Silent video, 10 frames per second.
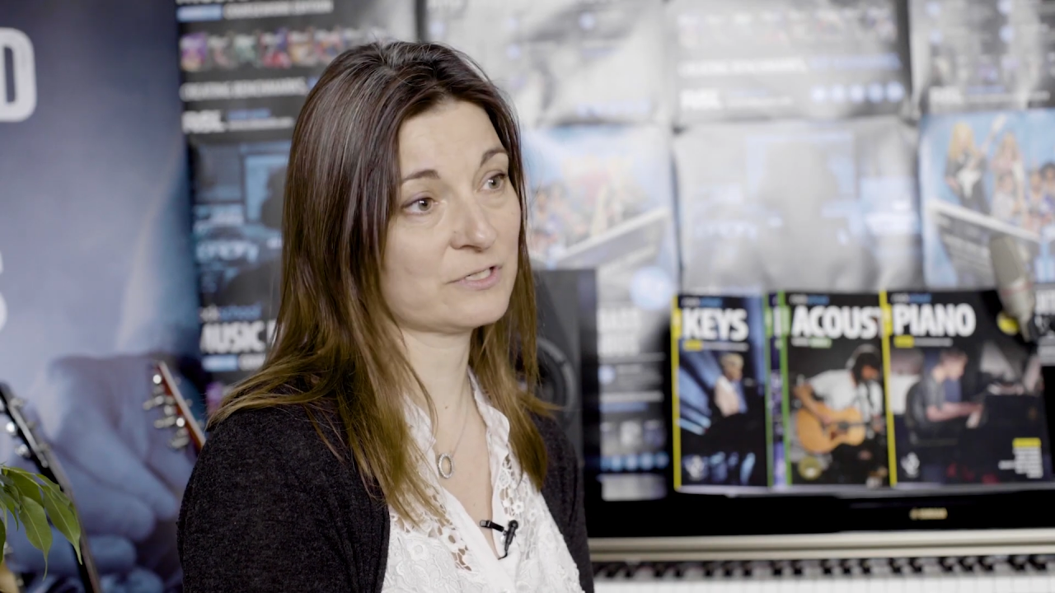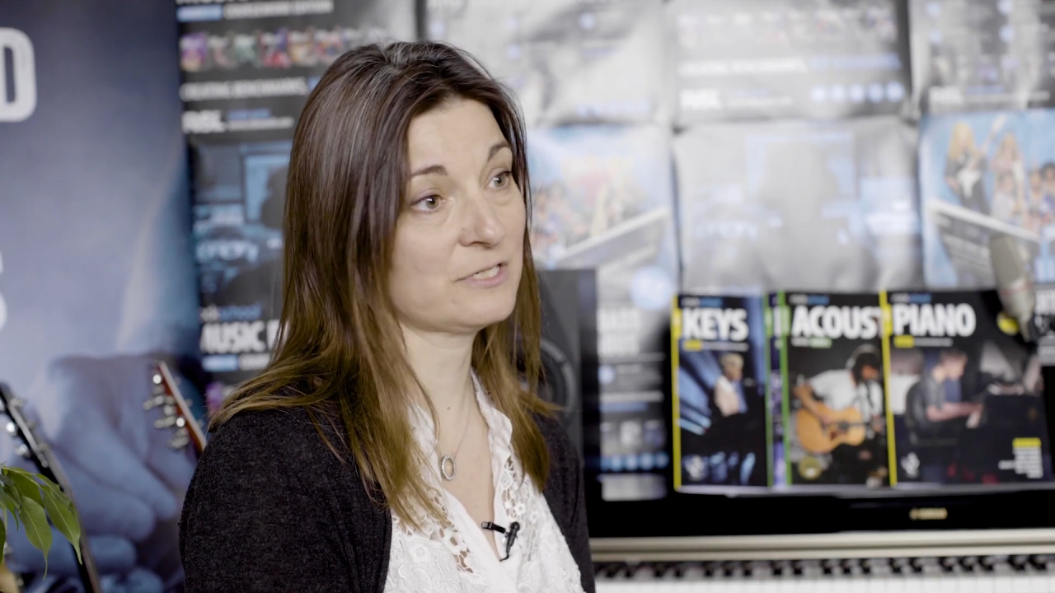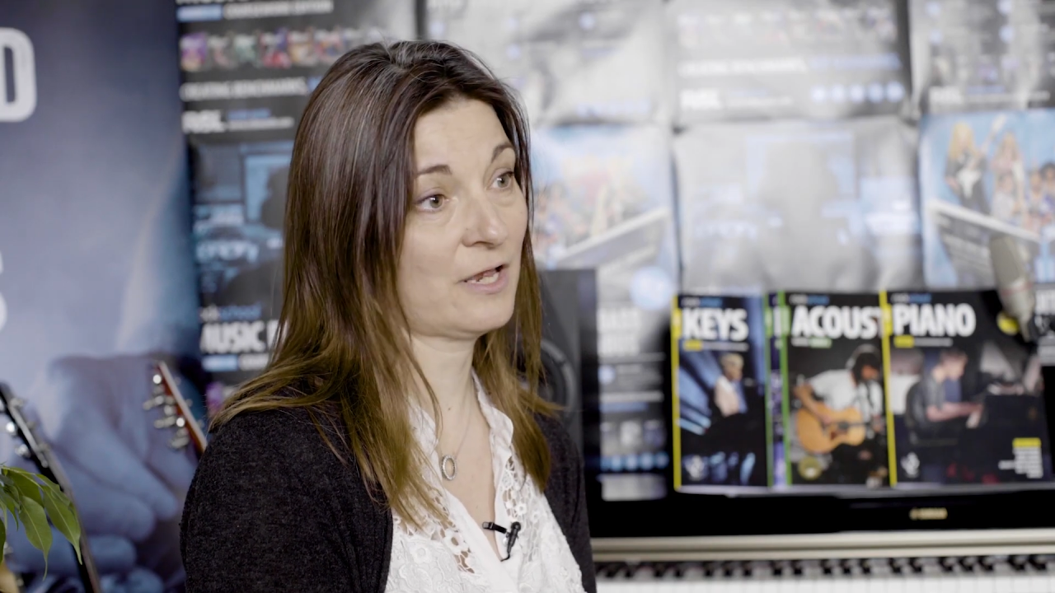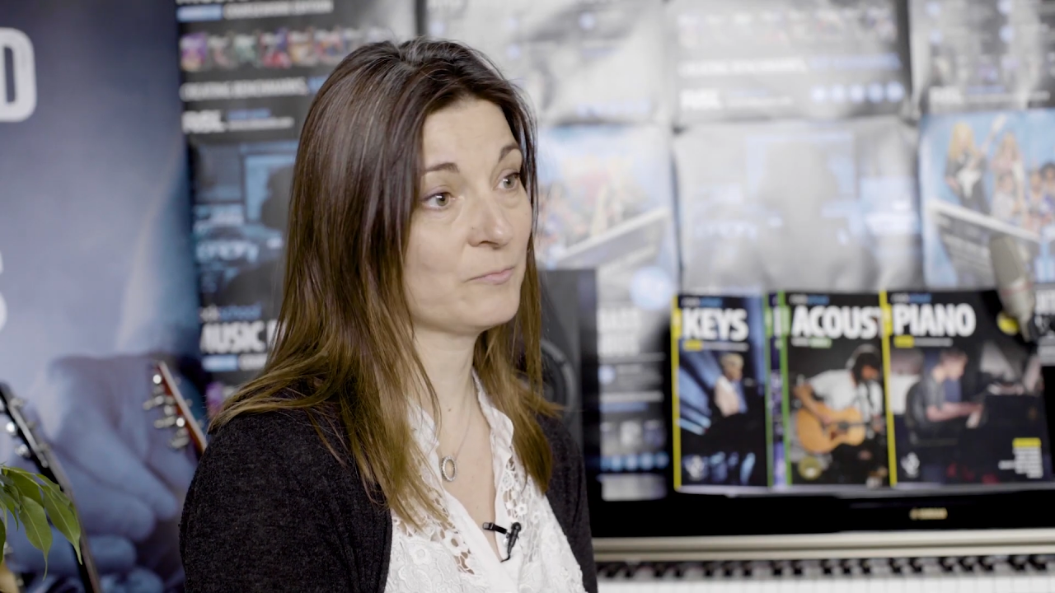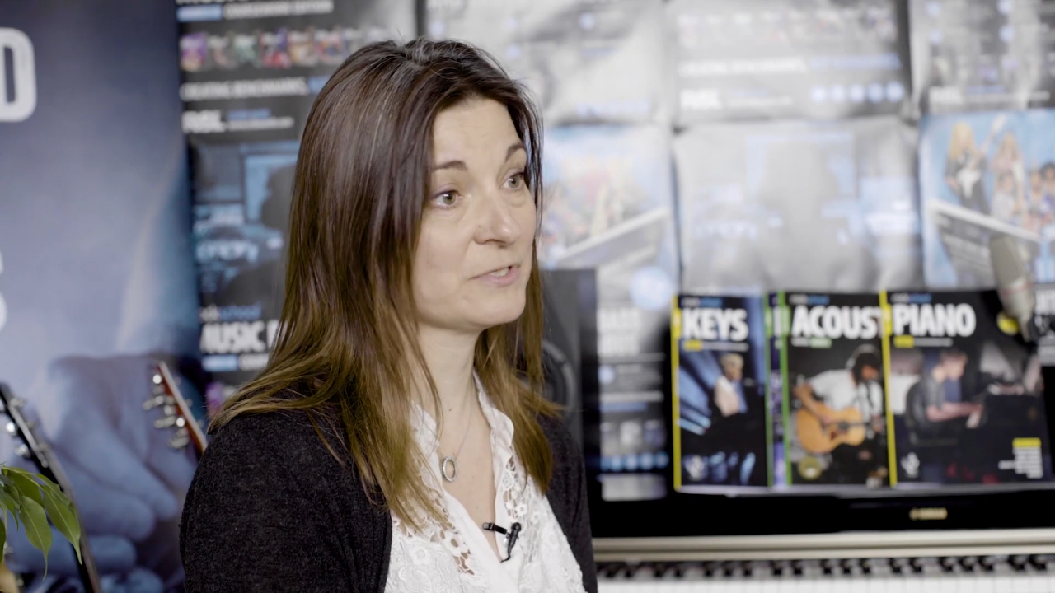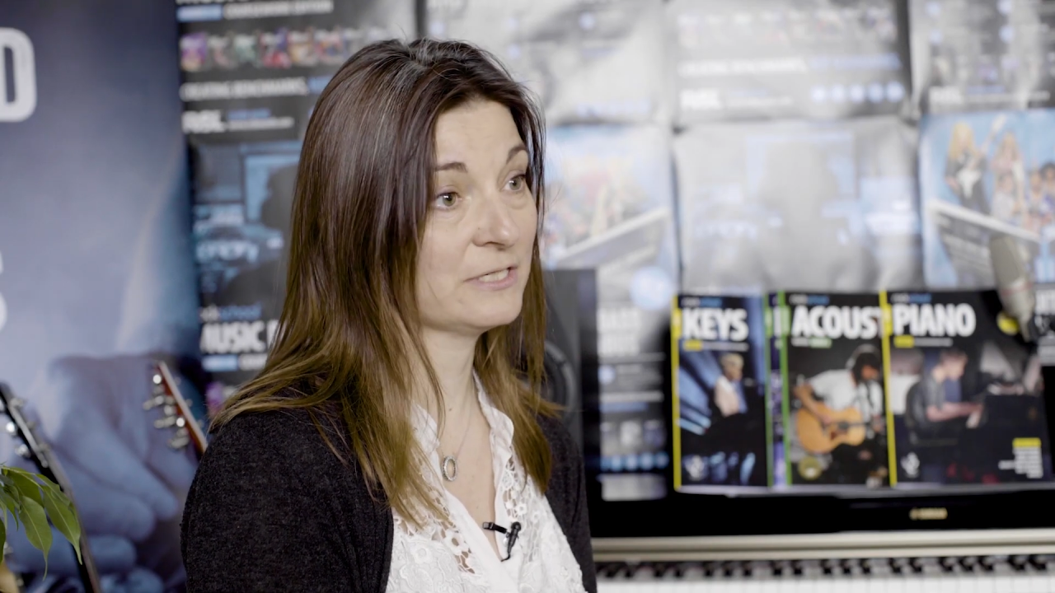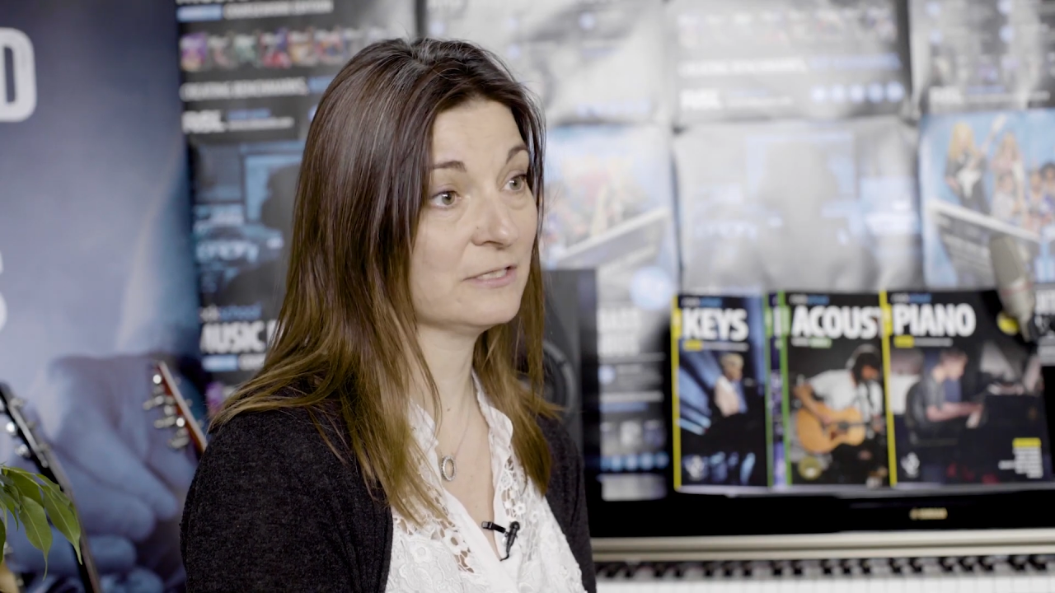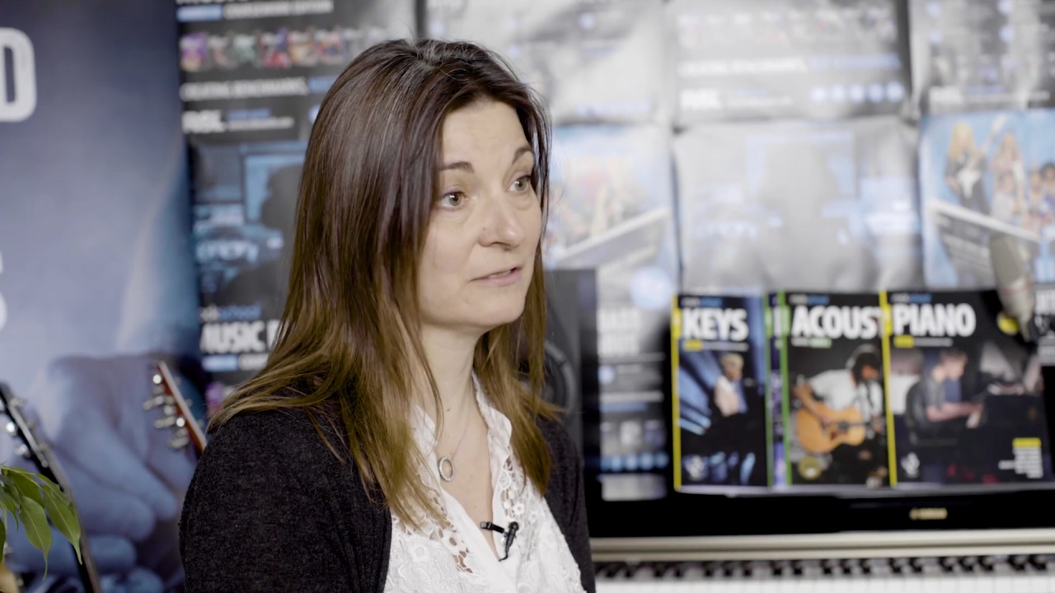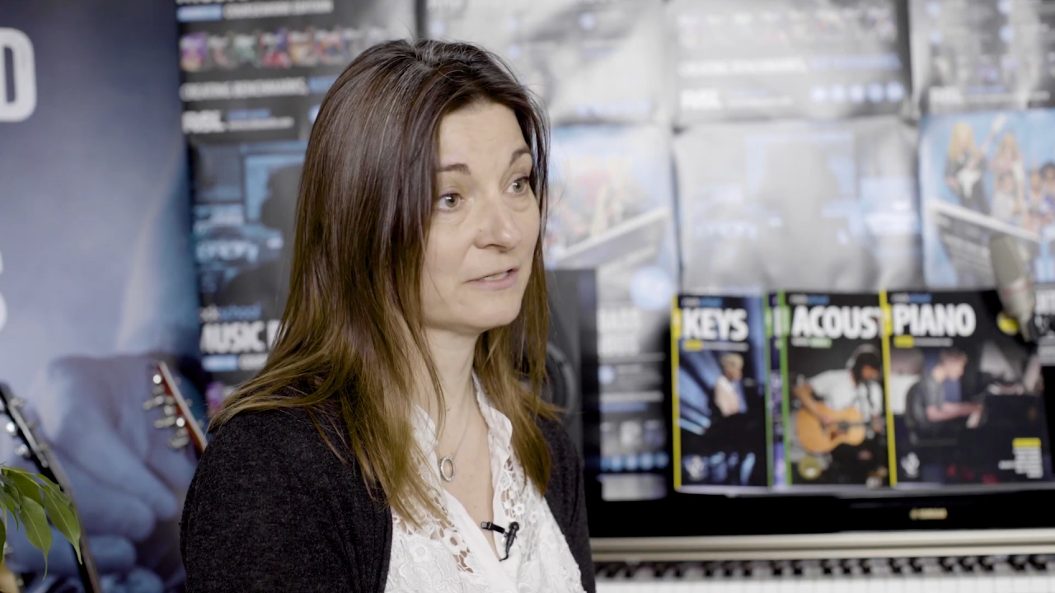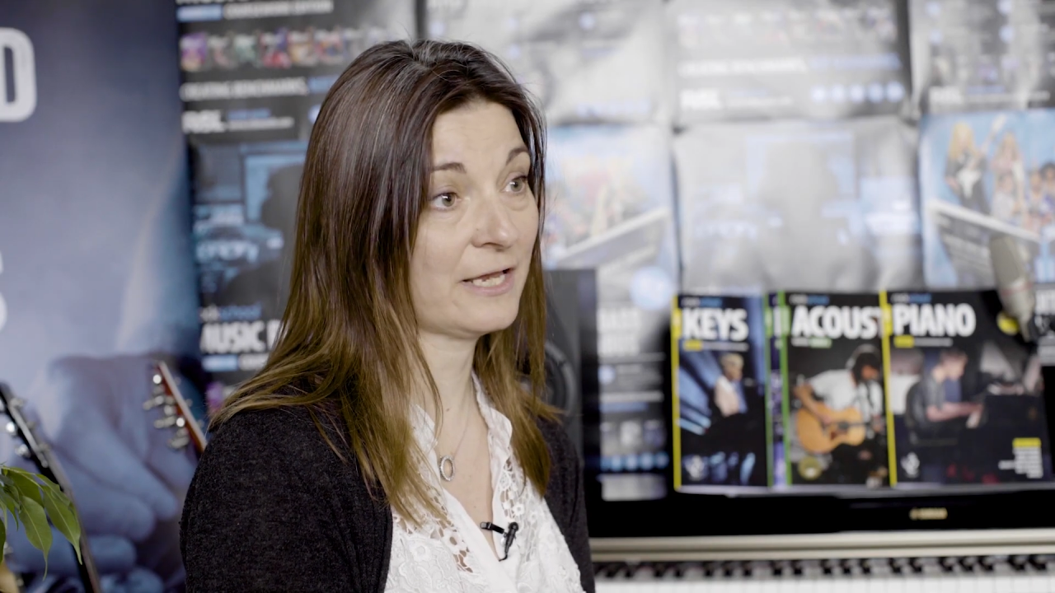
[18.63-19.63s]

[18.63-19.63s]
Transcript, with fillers: exam is in the